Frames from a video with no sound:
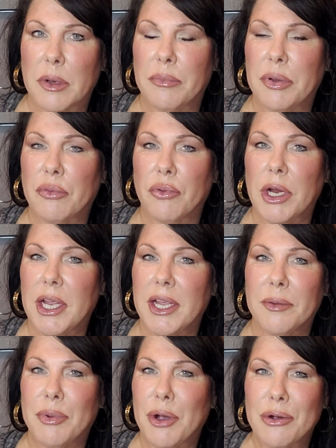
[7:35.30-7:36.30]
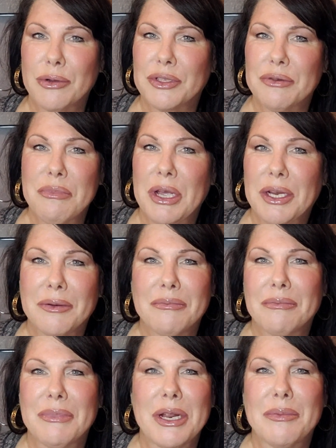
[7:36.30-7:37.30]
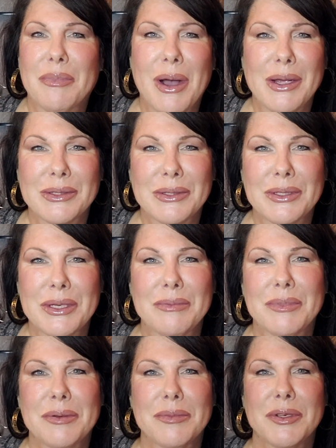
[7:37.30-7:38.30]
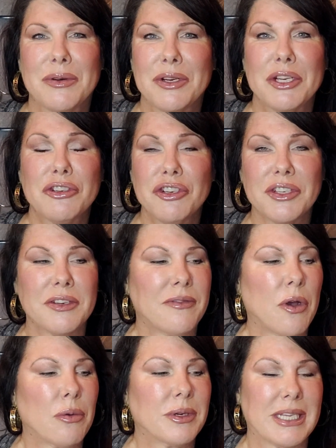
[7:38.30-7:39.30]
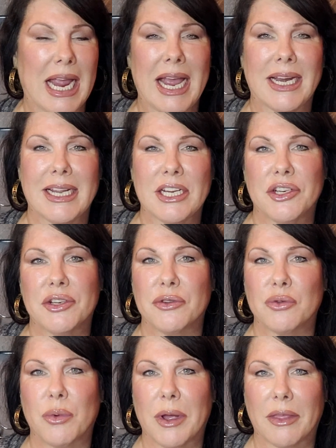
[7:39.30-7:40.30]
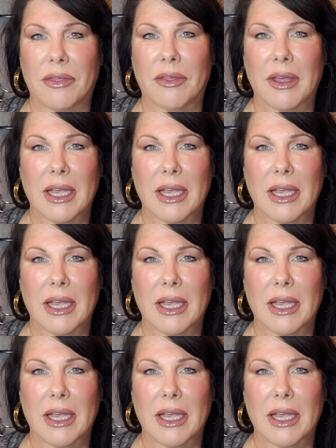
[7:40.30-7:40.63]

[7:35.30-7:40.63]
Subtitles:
pre, post, mid menopausal symptoms, or you just have always had issues with